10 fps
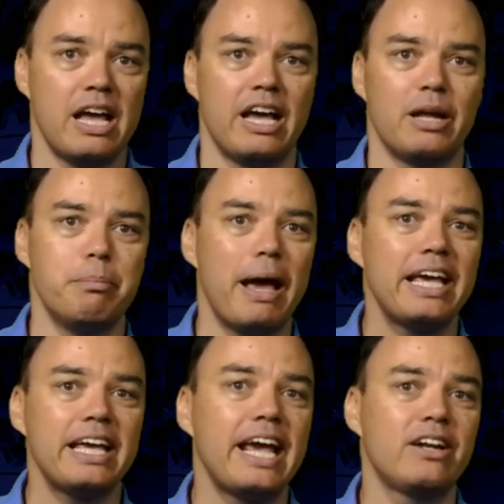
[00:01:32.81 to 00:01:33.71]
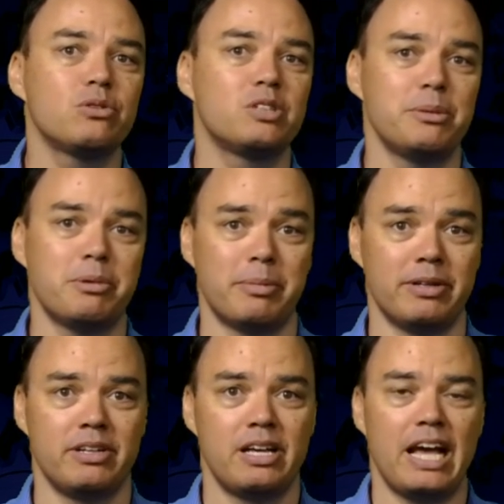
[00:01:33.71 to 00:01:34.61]
and Maggie Kendall
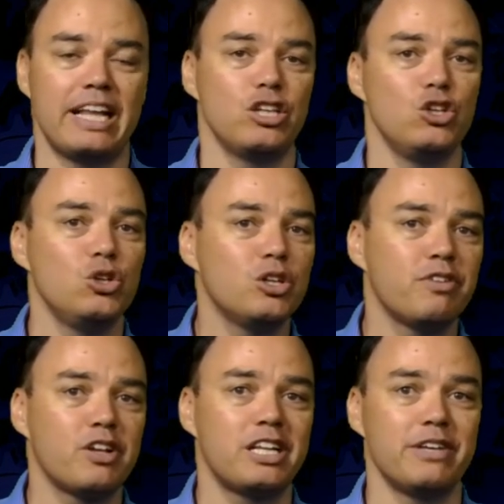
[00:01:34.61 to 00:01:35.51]
Zimmerman at the University